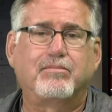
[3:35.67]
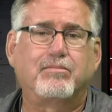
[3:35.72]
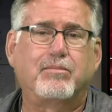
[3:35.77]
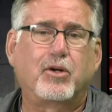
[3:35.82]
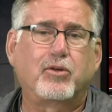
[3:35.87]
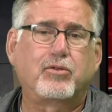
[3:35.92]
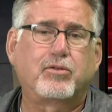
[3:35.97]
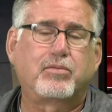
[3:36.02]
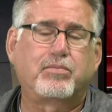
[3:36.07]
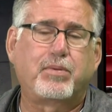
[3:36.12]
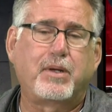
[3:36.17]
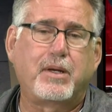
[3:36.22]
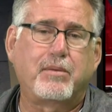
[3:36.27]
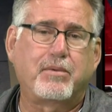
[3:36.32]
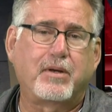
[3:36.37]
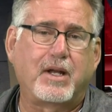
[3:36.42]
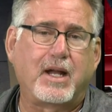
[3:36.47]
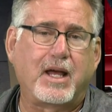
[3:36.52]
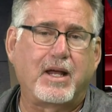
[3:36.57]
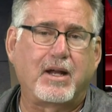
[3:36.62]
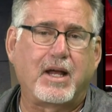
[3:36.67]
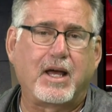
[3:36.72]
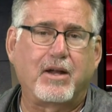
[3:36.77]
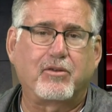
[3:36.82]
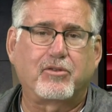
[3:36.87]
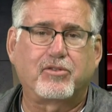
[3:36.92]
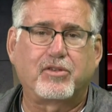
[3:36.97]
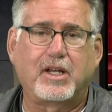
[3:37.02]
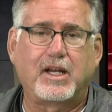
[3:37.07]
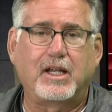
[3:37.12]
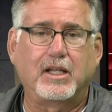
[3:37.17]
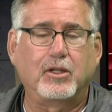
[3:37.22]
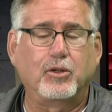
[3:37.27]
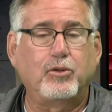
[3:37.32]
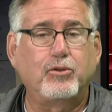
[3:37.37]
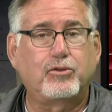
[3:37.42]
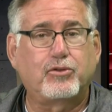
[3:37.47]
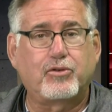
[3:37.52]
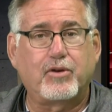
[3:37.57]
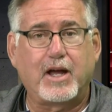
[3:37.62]
most people, and I, I don't say they
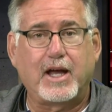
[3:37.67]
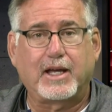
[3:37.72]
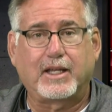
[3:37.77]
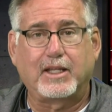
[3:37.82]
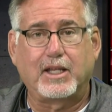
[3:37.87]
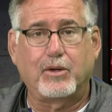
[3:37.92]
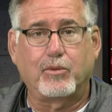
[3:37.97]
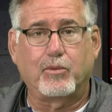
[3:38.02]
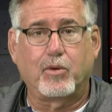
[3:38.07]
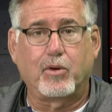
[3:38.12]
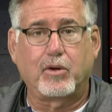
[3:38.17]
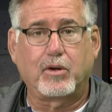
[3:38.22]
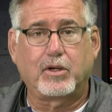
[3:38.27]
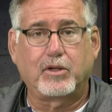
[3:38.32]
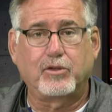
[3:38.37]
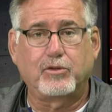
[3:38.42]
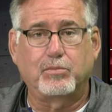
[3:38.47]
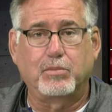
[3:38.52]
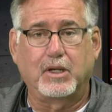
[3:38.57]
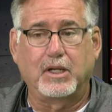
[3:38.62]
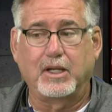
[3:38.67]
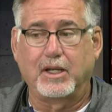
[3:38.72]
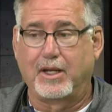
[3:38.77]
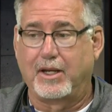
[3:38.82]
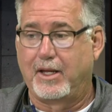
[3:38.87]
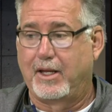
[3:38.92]
lose track of their workers, but